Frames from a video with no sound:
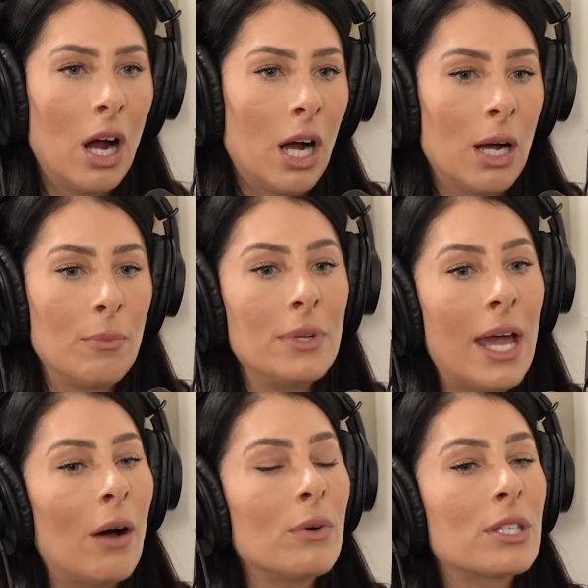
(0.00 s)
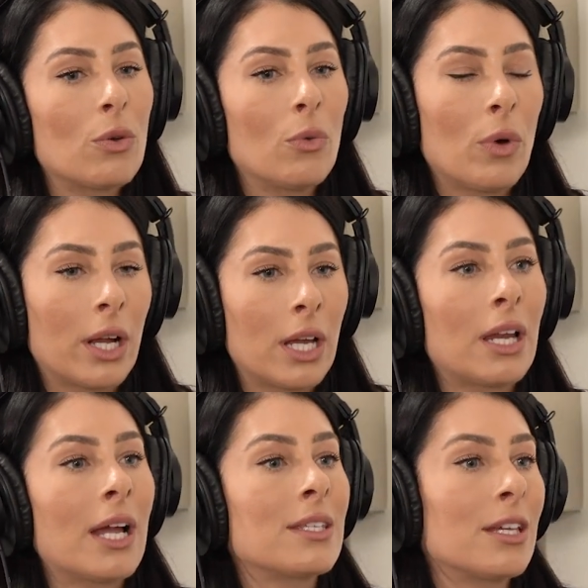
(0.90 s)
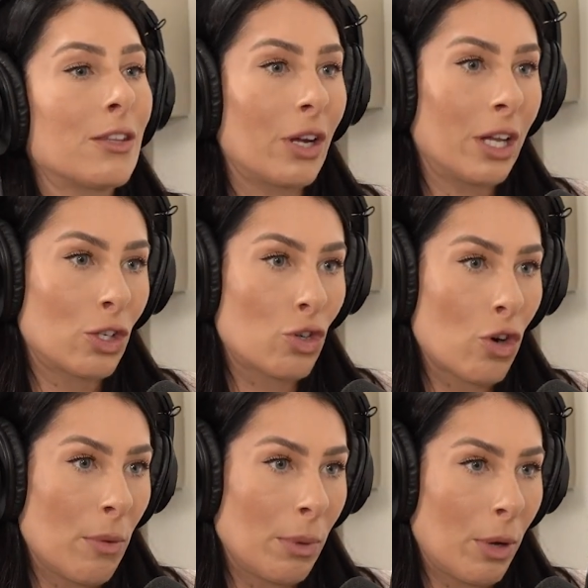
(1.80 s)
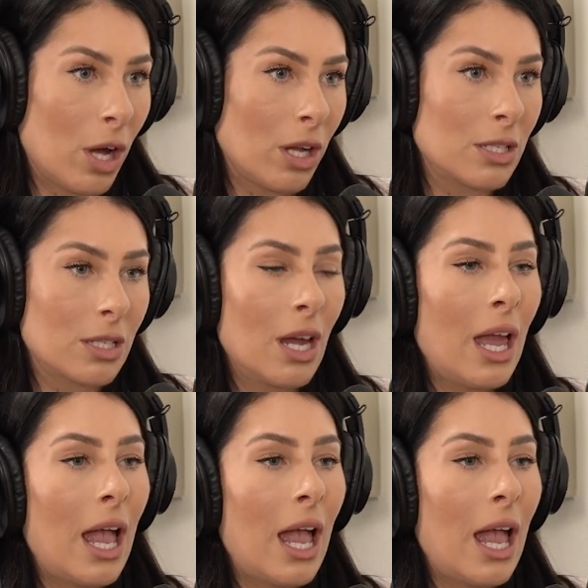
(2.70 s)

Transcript: now it's recognizing they're in a trauma bond.